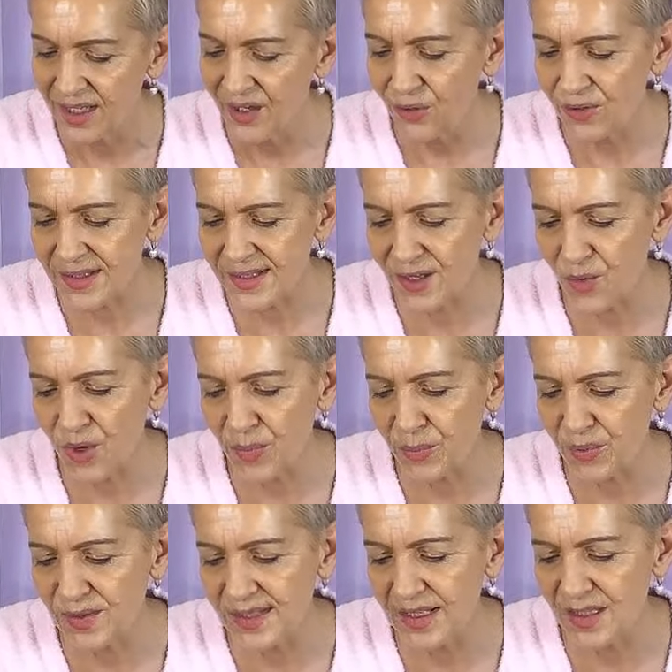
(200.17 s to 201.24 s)
Also
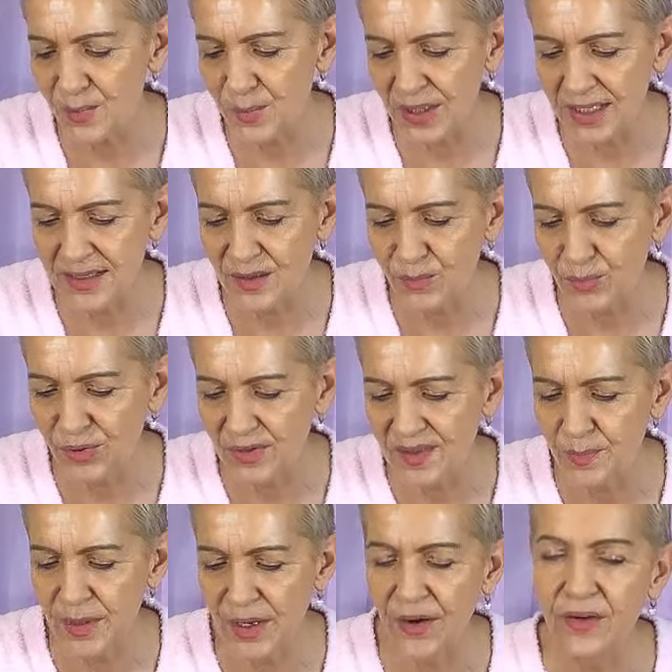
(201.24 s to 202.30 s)
represents peace and
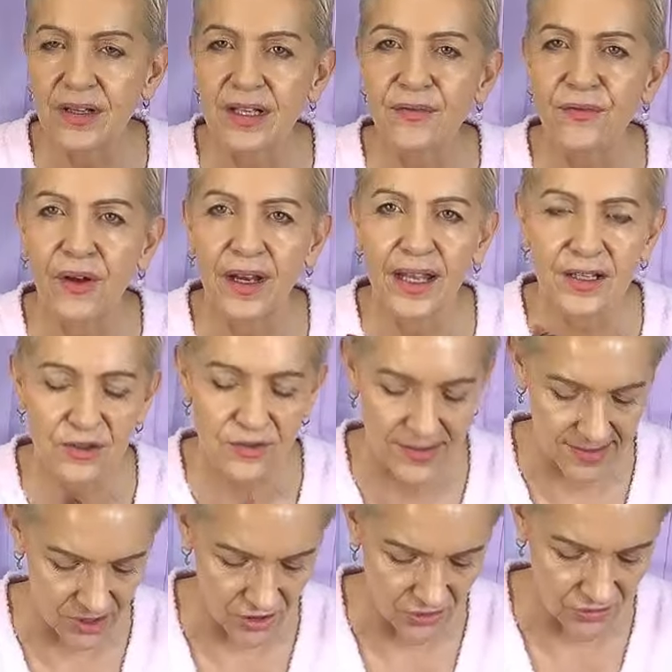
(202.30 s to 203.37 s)
prosperity, financial
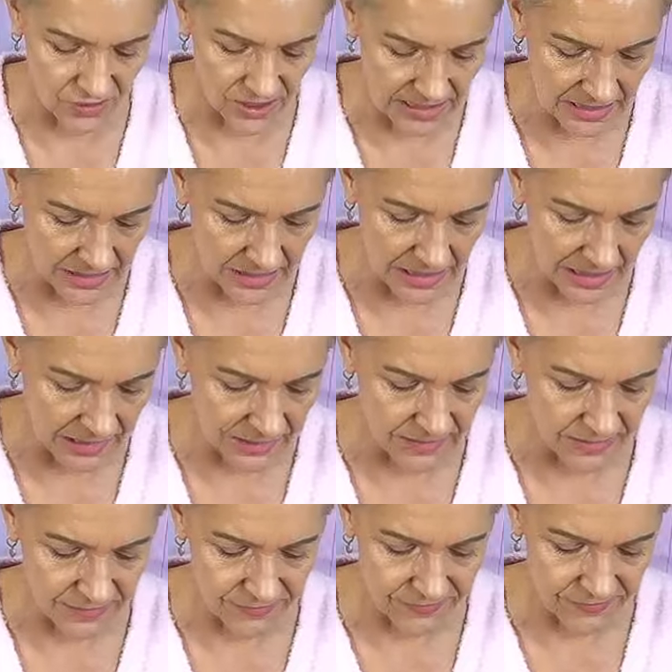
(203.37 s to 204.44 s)
security in your
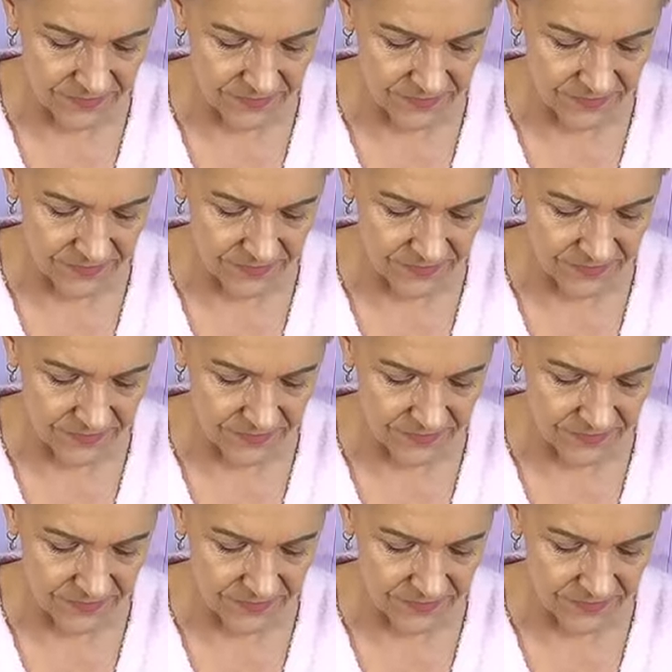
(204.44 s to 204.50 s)
life.